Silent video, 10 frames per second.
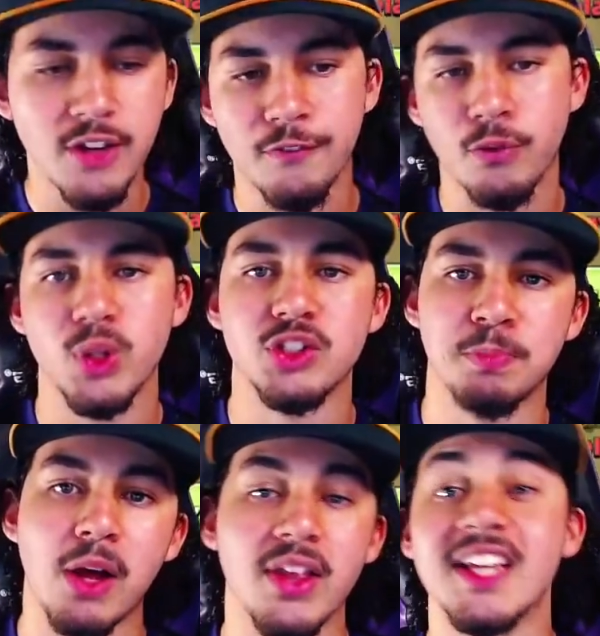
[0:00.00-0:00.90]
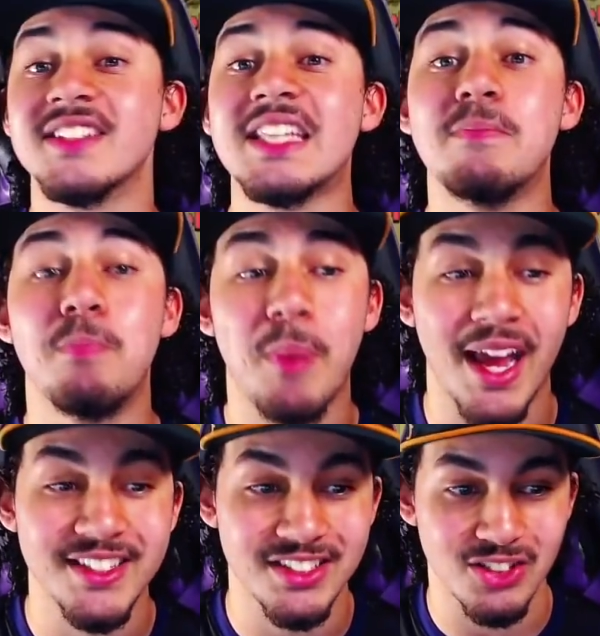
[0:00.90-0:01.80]
a freeze spell is the
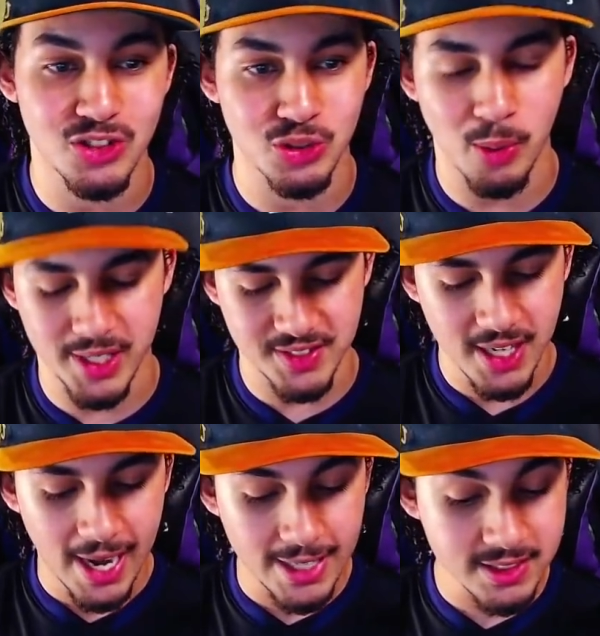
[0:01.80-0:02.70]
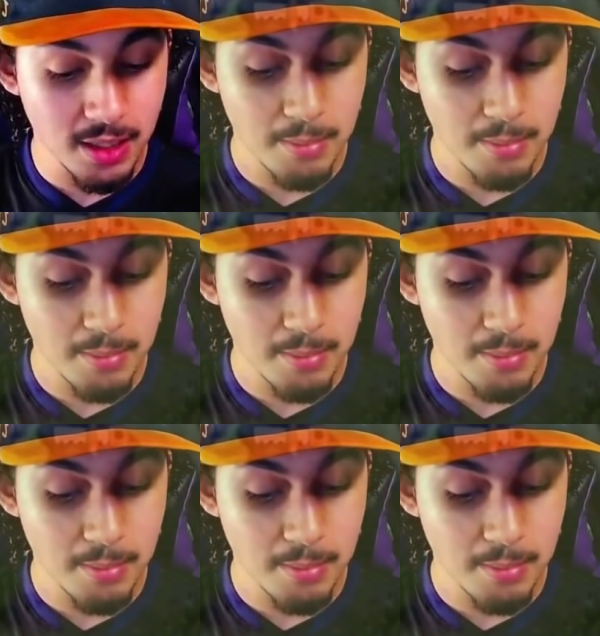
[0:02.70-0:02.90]
best choice. And it's going to